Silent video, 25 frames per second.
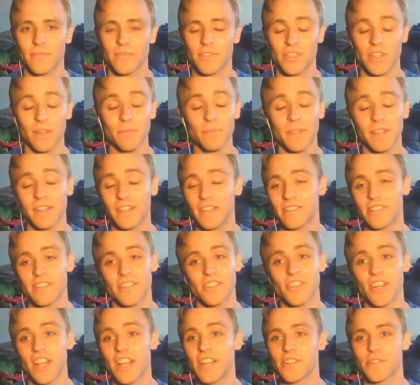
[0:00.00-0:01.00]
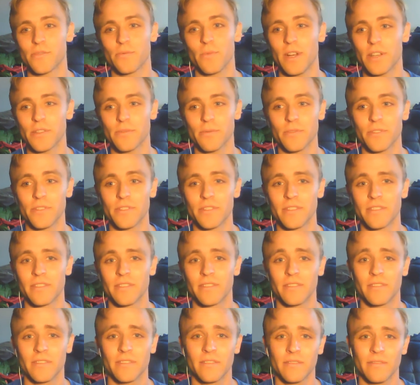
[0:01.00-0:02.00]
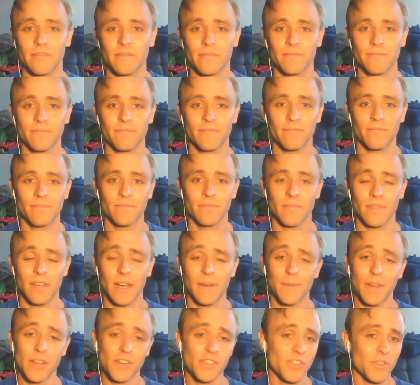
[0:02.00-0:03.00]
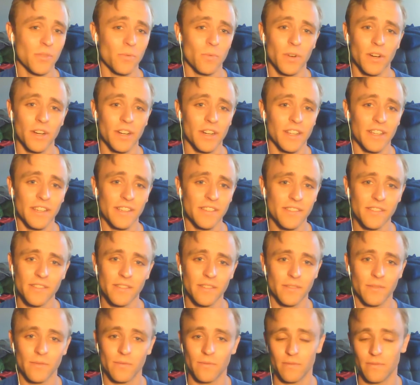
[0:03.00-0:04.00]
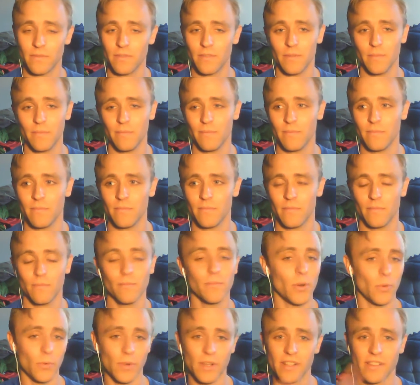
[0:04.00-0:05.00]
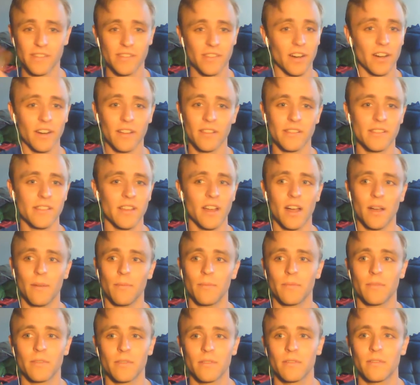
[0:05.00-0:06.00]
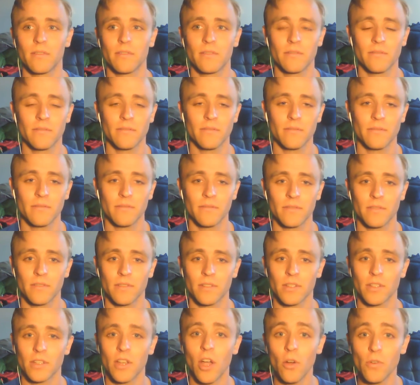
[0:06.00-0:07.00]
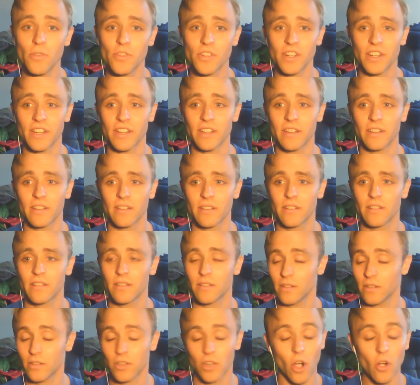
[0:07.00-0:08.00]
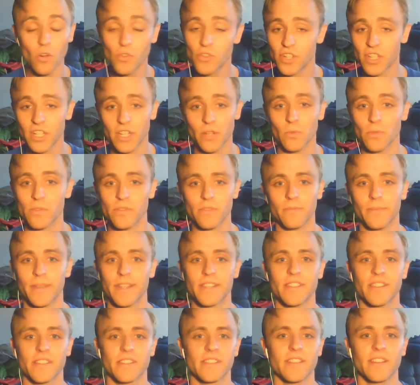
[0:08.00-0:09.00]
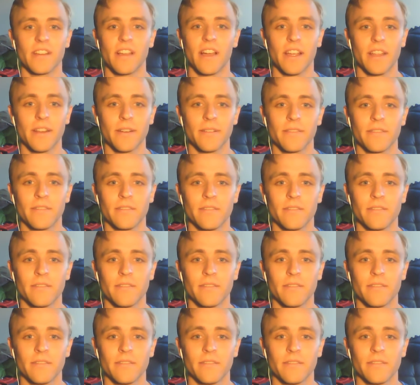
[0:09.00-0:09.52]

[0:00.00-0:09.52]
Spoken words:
Something needs to change in Westwood. I'm not sure what it is, but we can start at the top. Coaching. Coaching was missing tonight.